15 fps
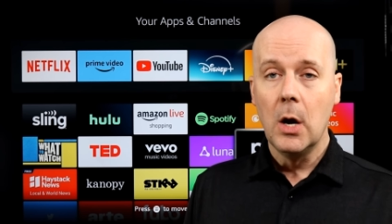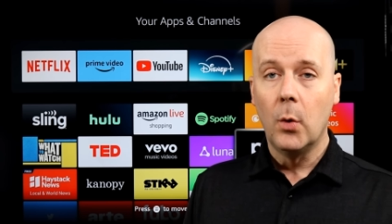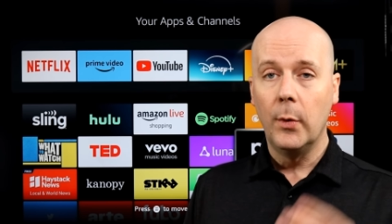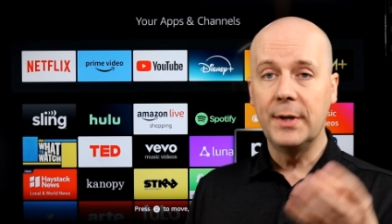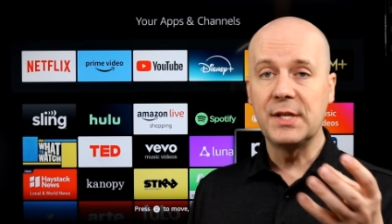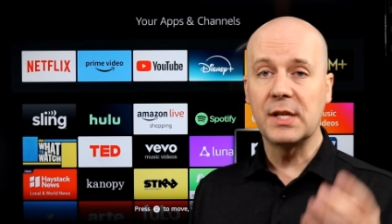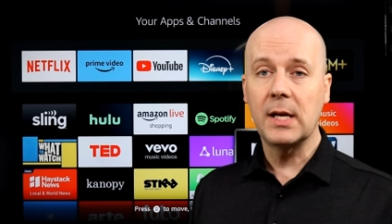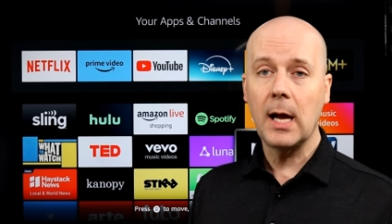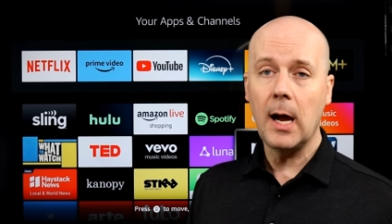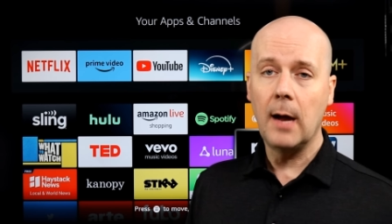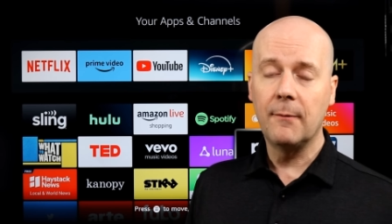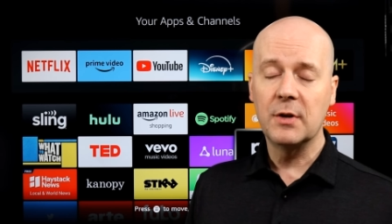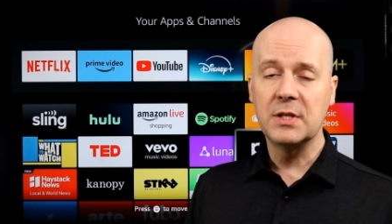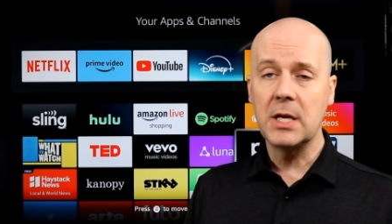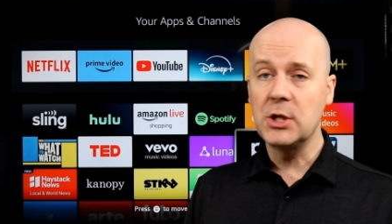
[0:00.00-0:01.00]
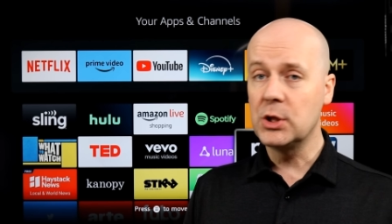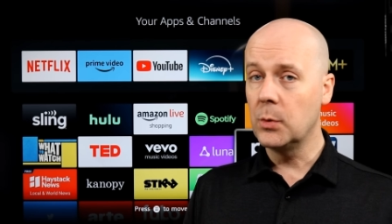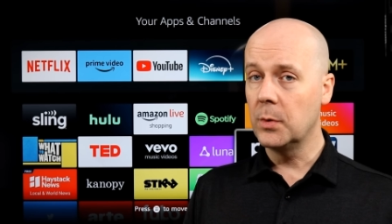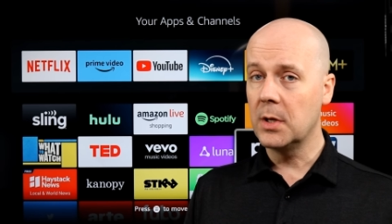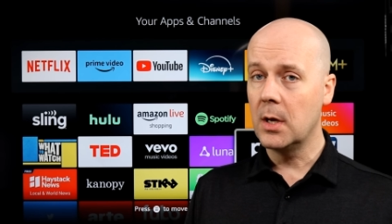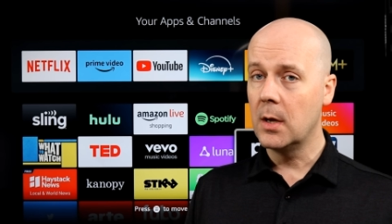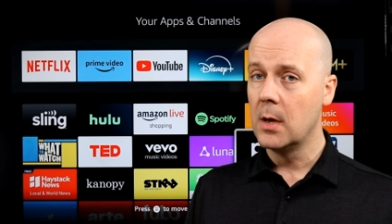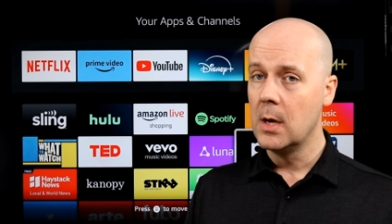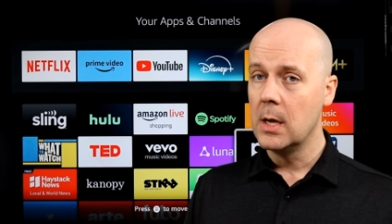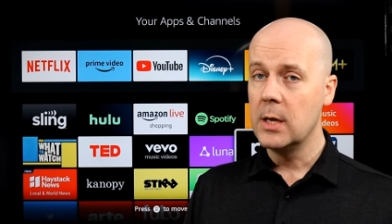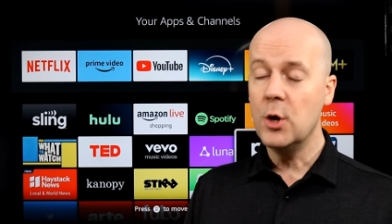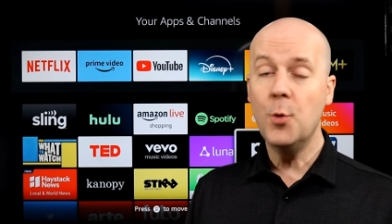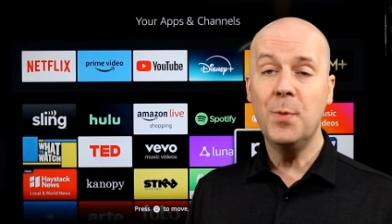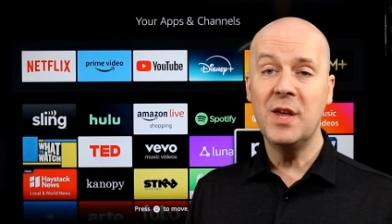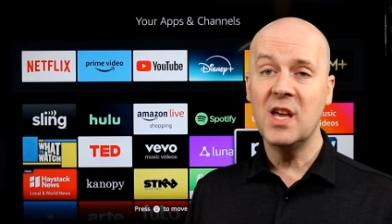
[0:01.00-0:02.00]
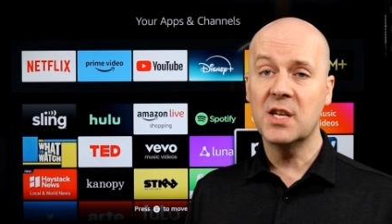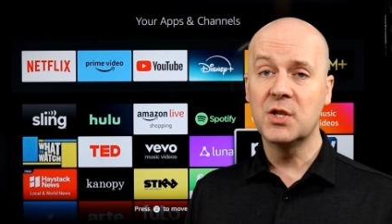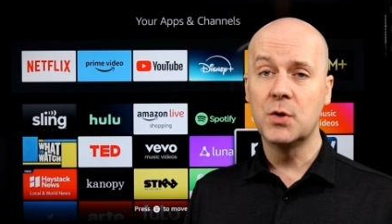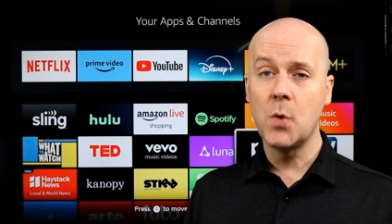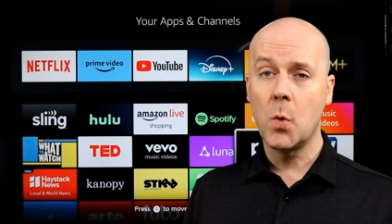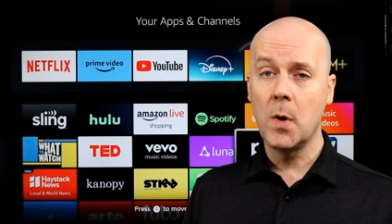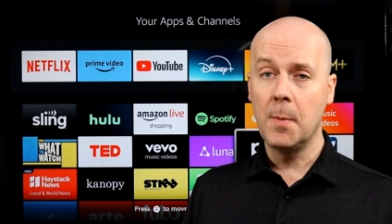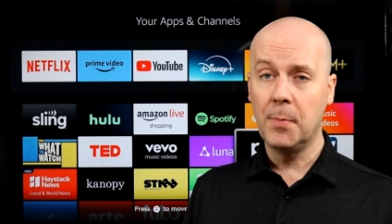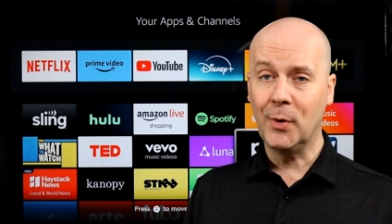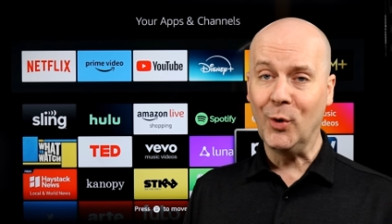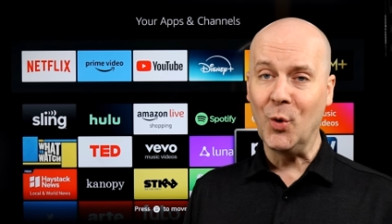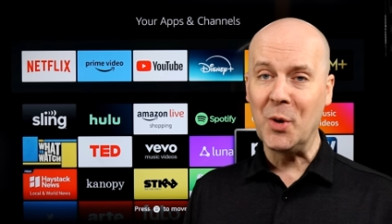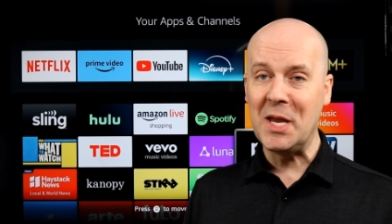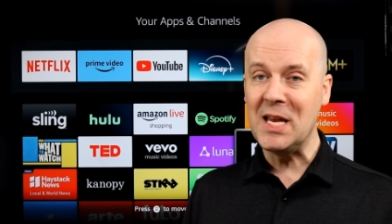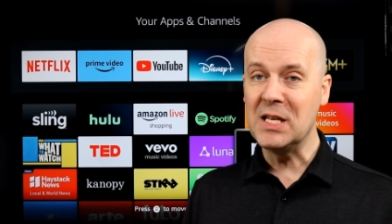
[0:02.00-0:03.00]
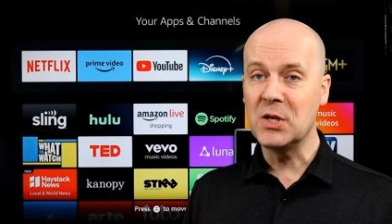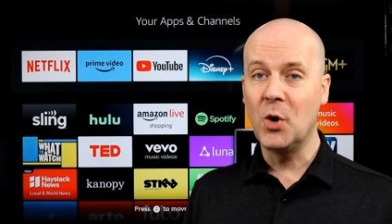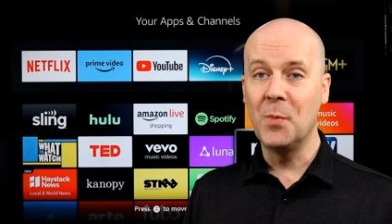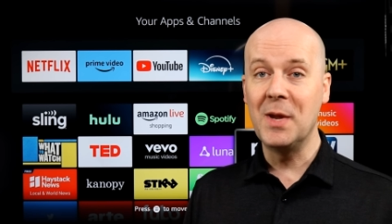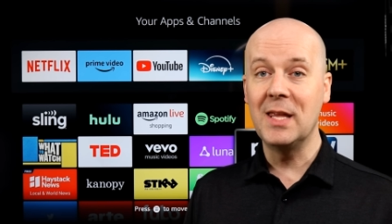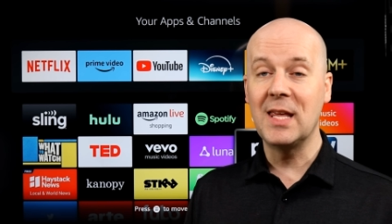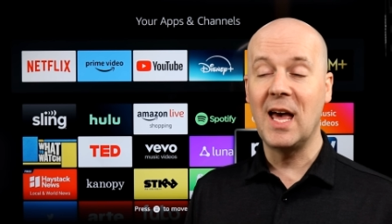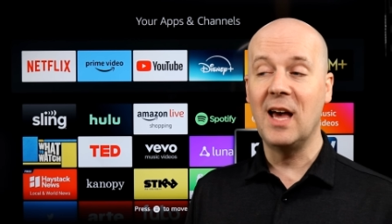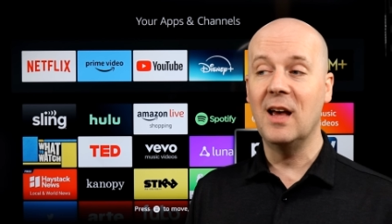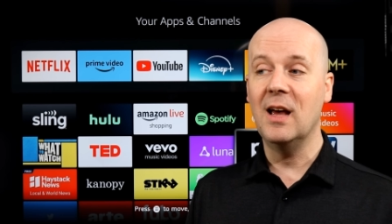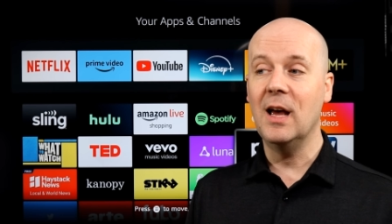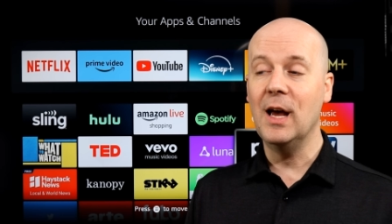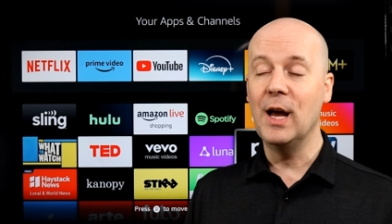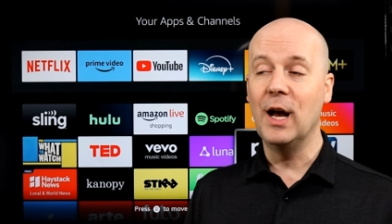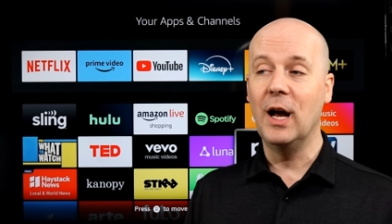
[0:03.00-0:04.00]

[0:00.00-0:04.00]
Recent conversation with a UPS store employee told me that